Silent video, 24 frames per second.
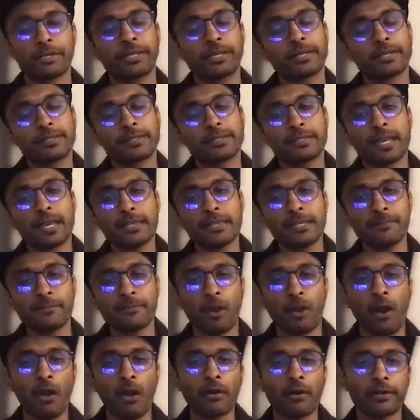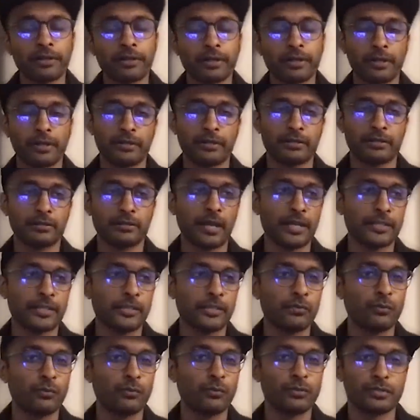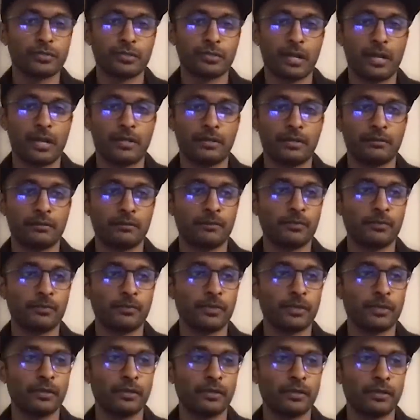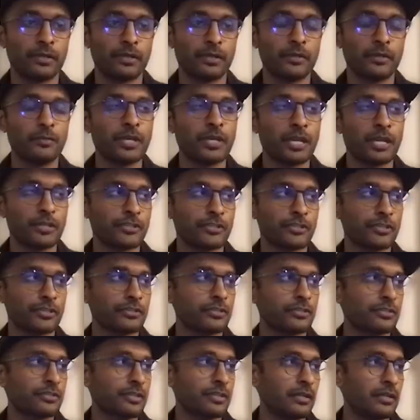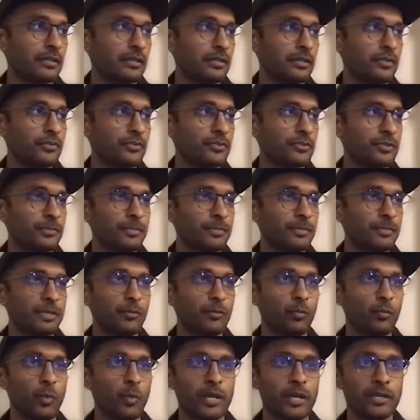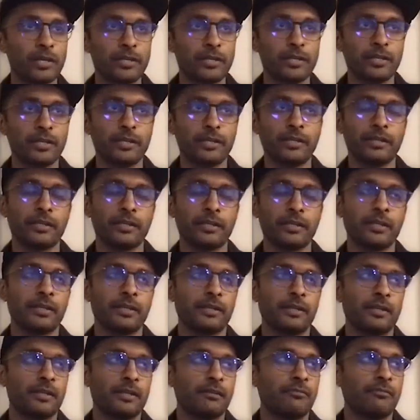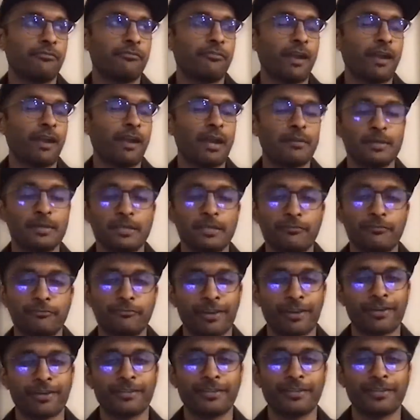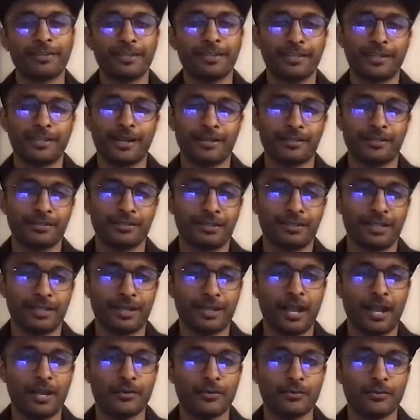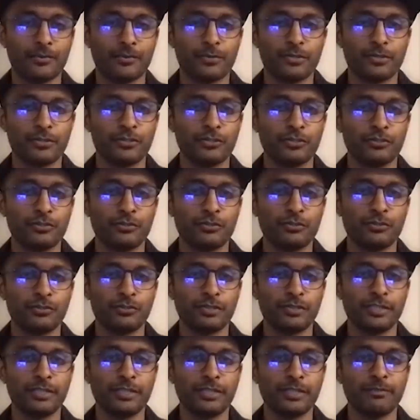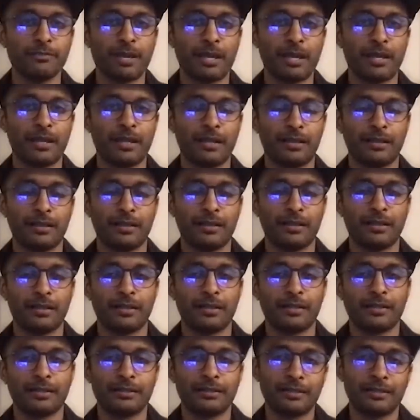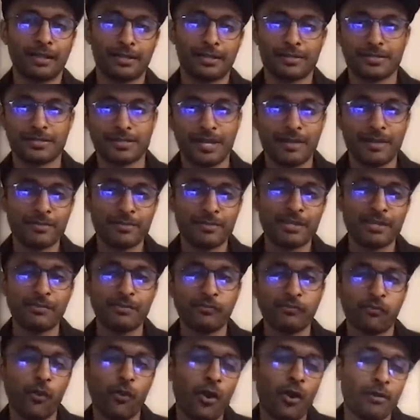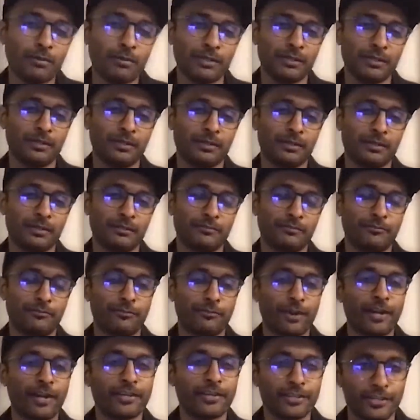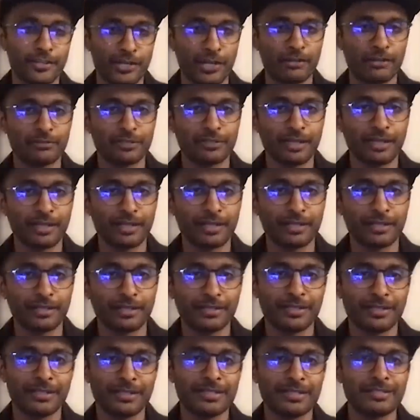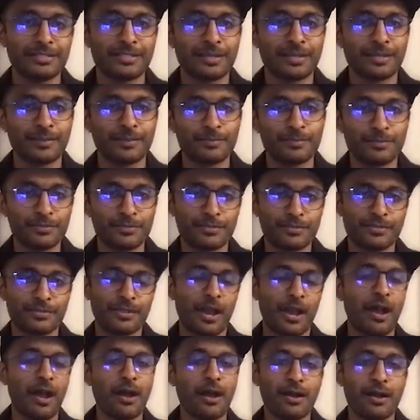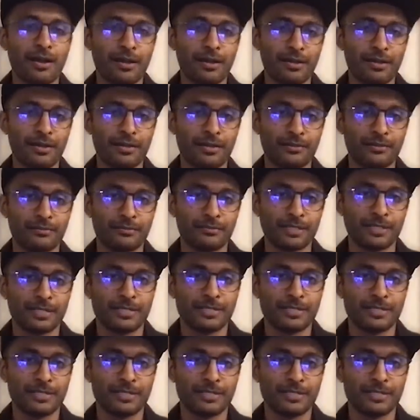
Just send them content like you would send. The communication style needs to be very, family friendly kind of like how would you email like a semi formal friend you know like tips on